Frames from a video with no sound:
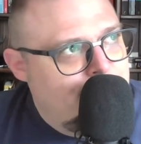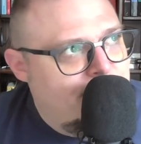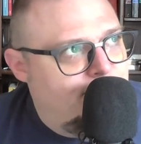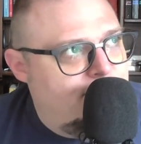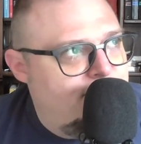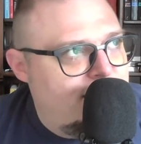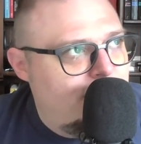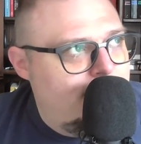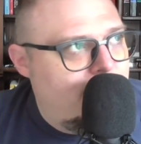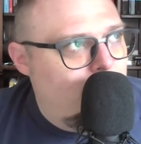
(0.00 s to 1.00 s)
If we think
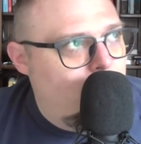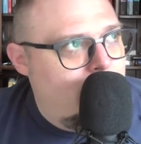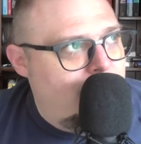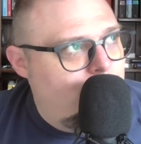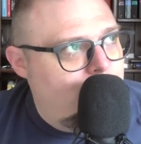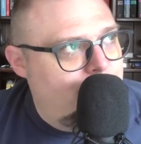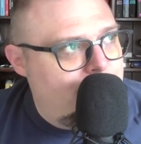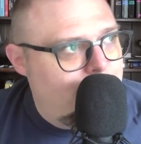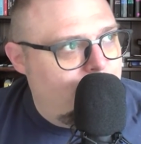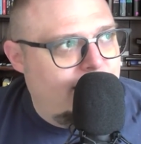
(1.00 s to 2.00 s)
about when we would be
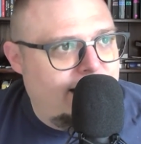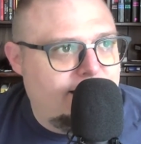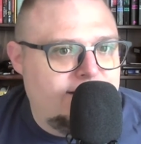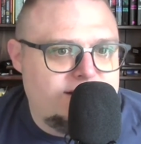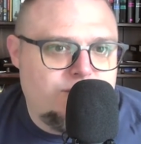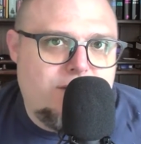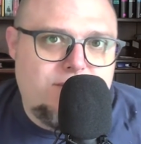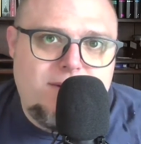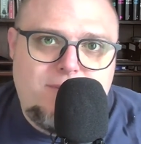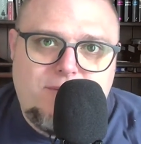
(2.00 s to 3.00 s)
praying in this way, we'd
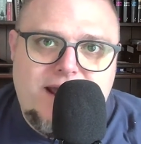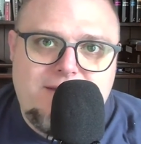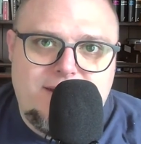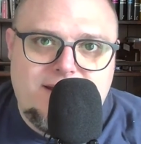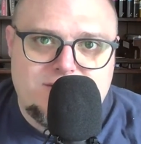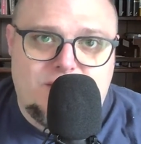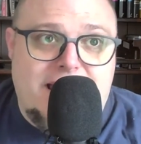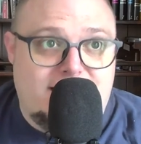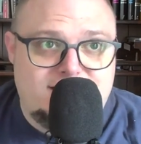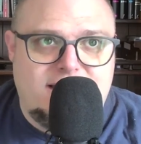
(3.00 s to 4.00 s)
be praying because we're
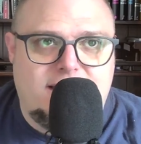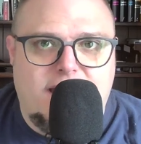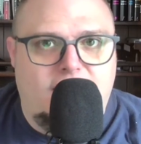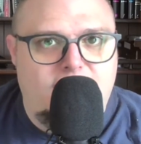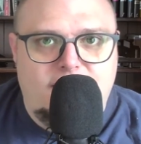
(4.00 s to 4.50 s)
asking God